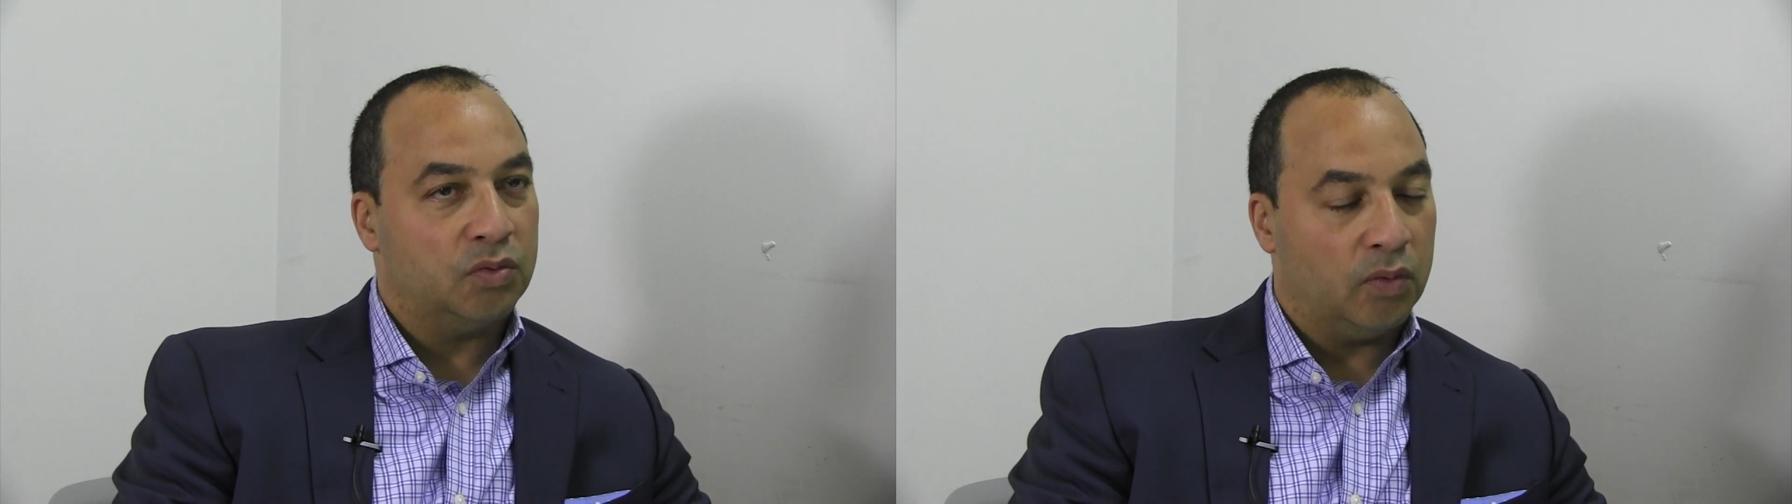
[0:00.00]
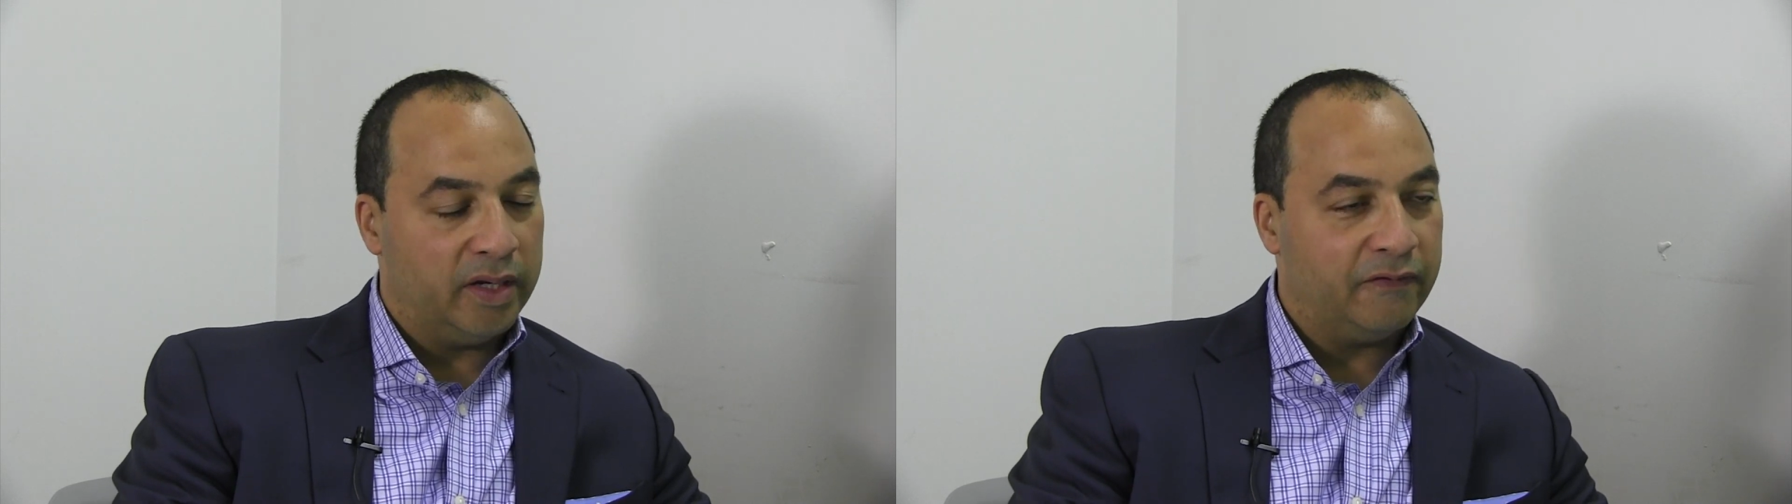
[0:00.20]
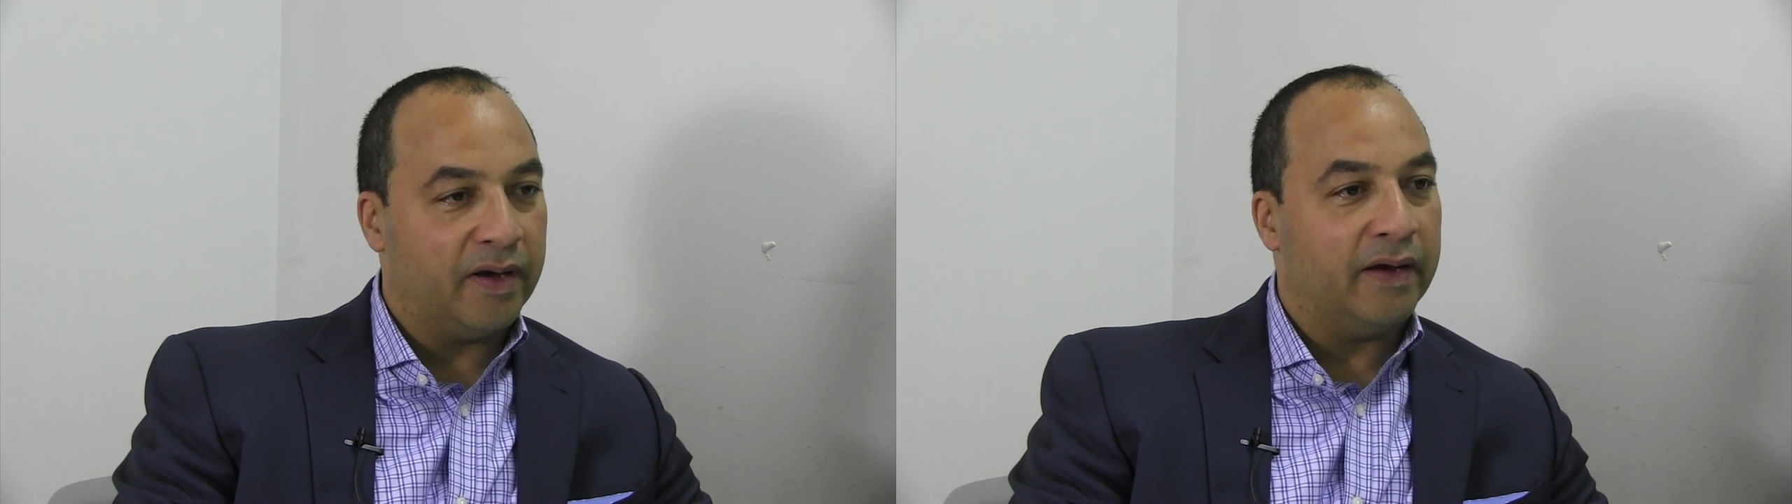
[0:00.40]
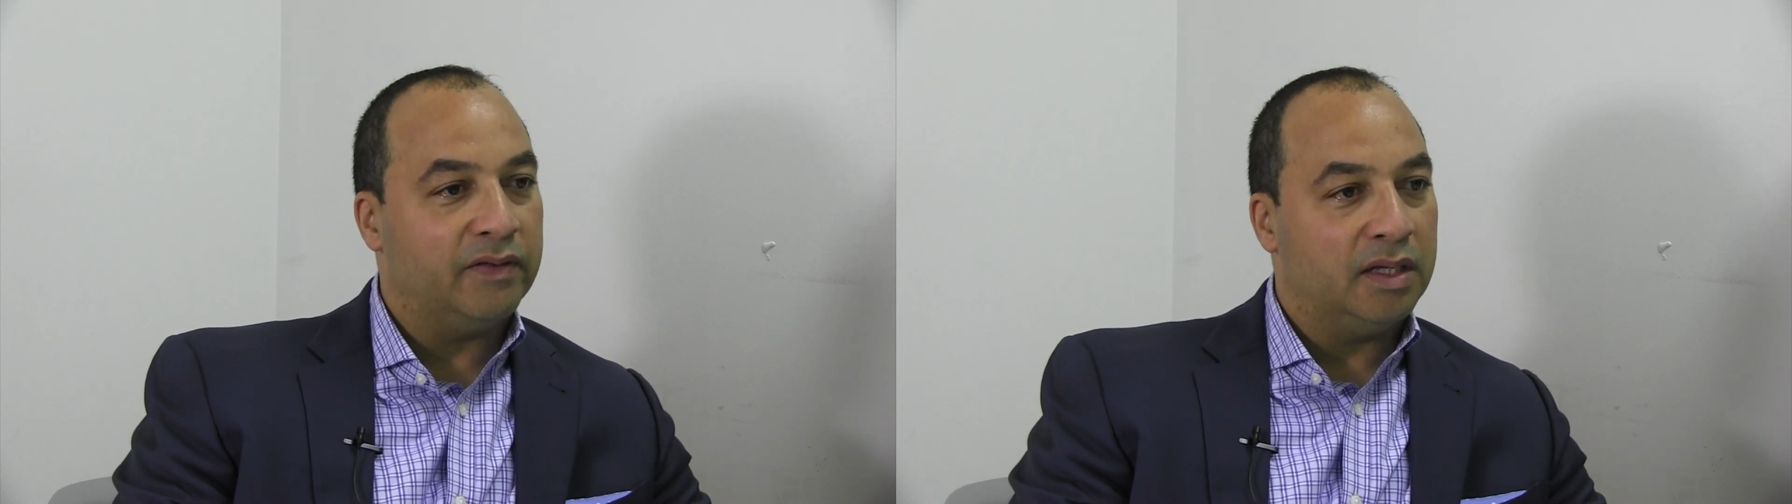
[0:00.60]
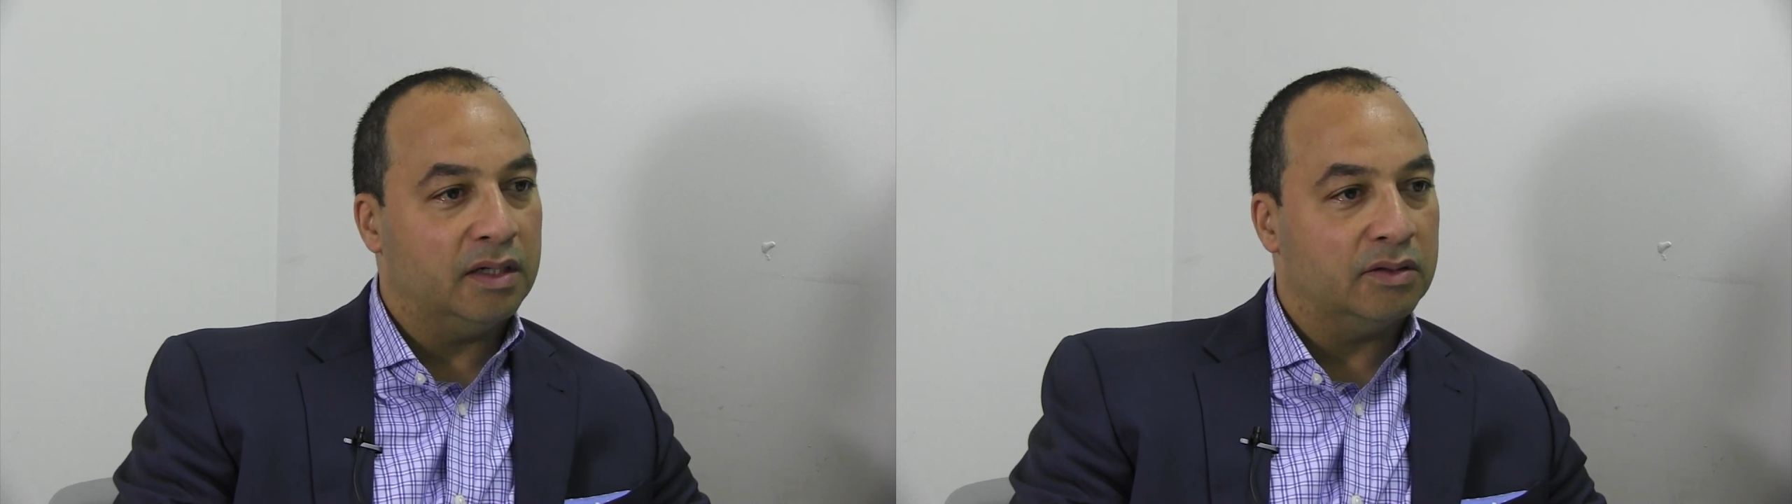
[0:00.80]

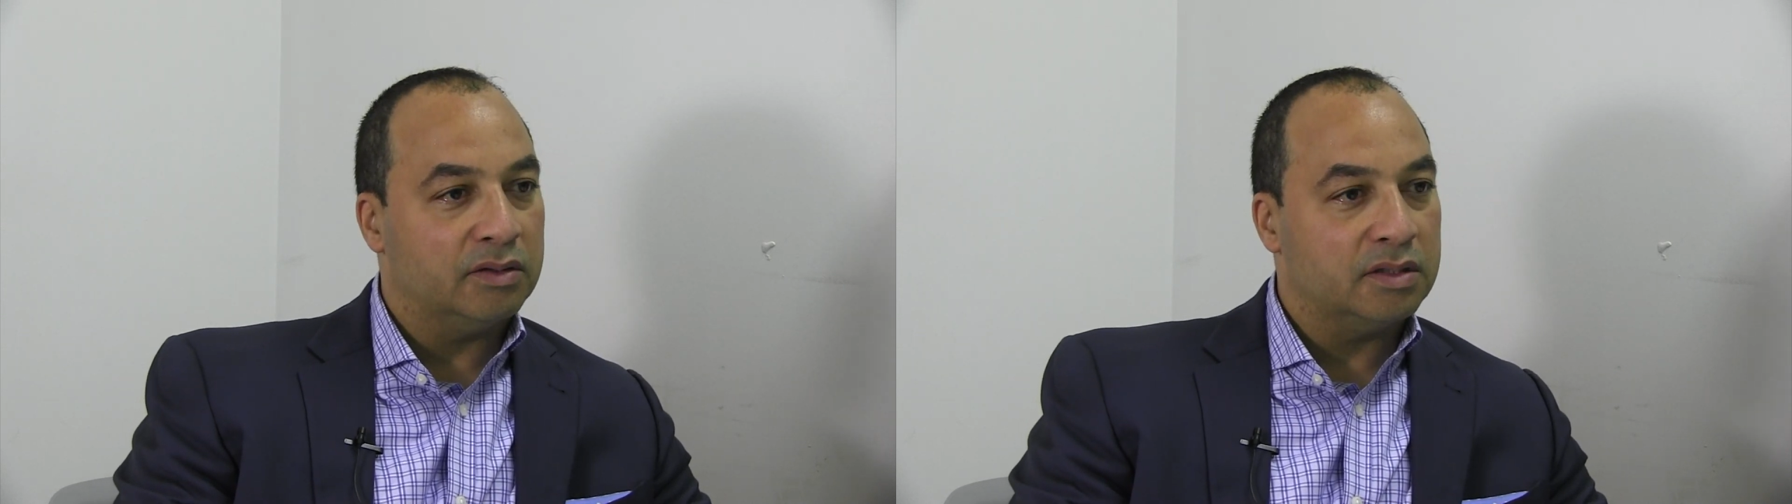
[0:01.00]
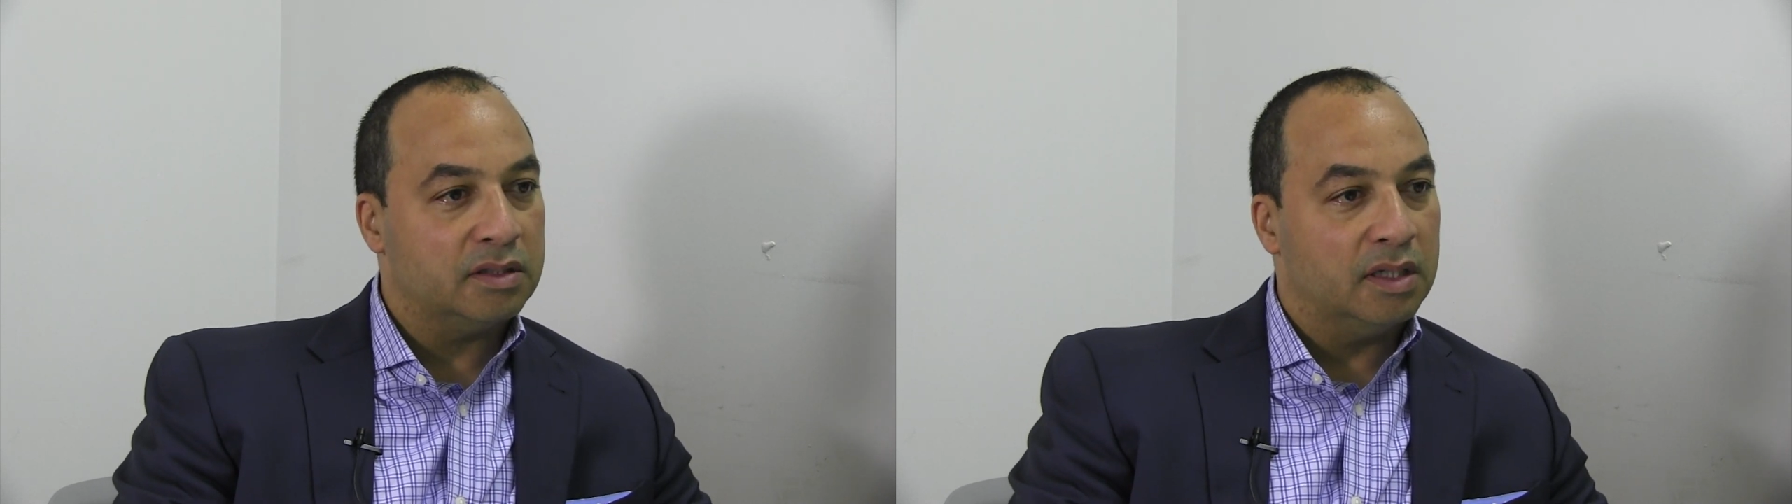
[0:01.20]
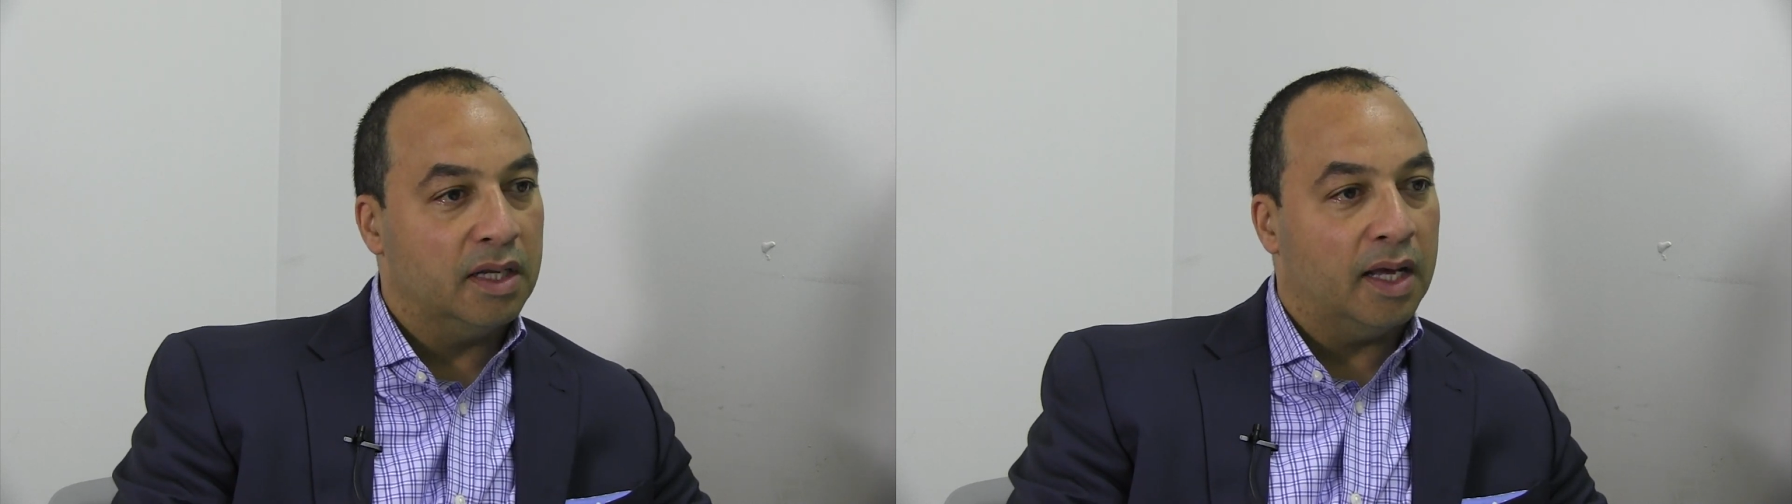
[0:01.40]
25 years,